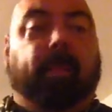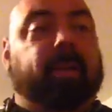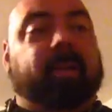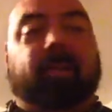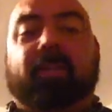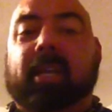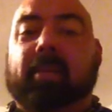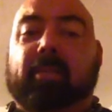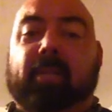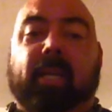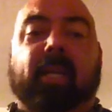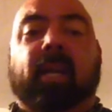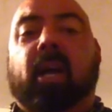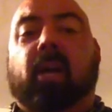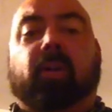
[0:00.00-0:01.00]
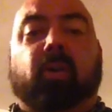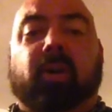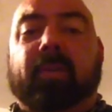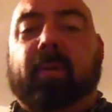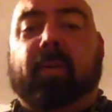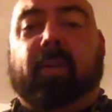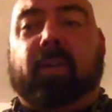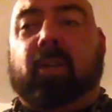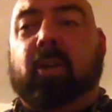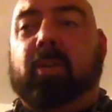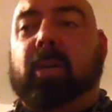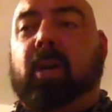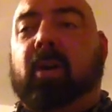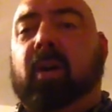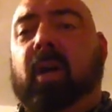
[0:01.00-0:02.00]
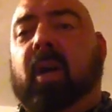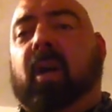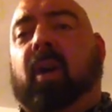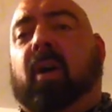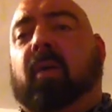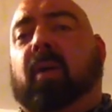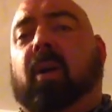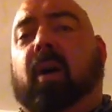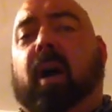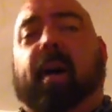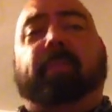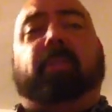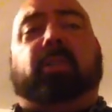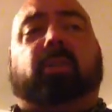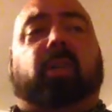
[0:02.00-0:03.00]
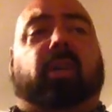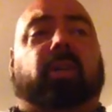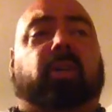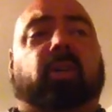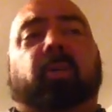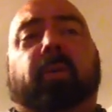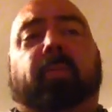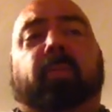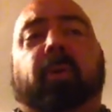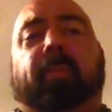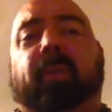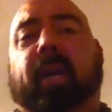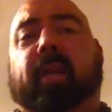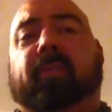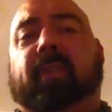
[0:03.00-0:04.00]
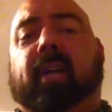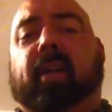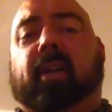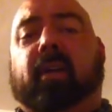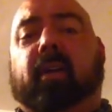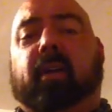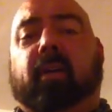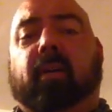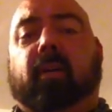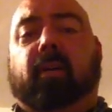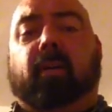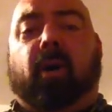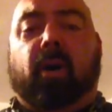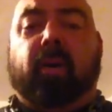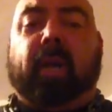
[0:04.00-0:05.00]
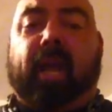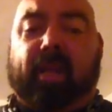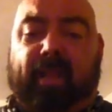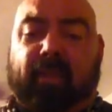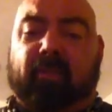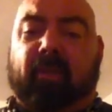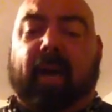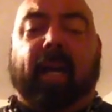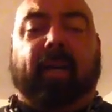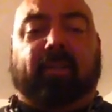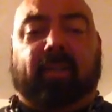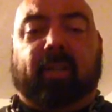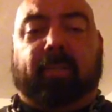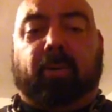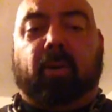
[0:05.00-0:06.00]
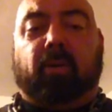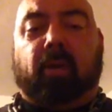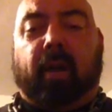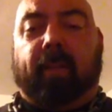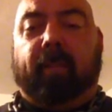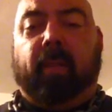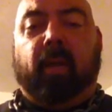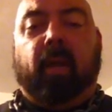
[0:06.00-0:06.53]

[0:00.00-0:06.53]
But at the same thing, don't come over to the cube and go, well, I'm just going to do what Brandon said. Well, okay, that's fine. It's in the program.